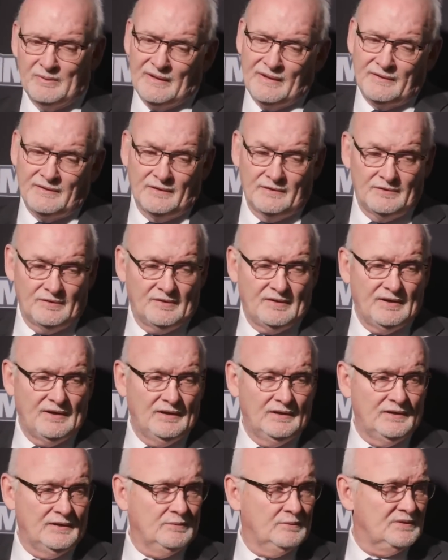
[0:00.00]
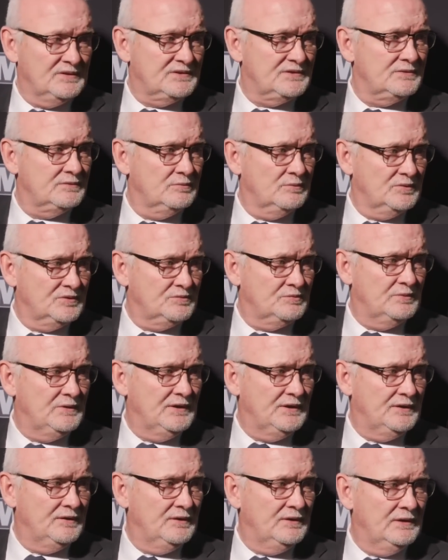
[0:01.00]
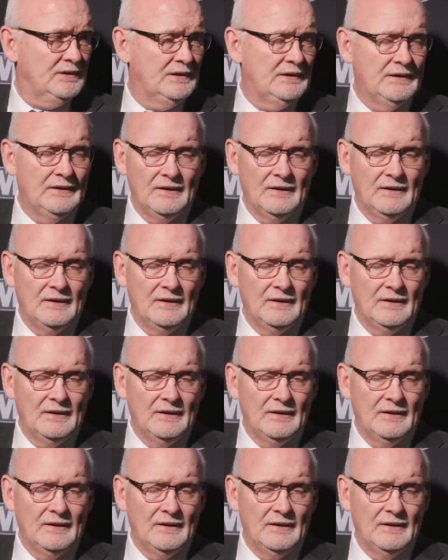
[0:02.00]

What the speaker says: play. I thought their killing was really good.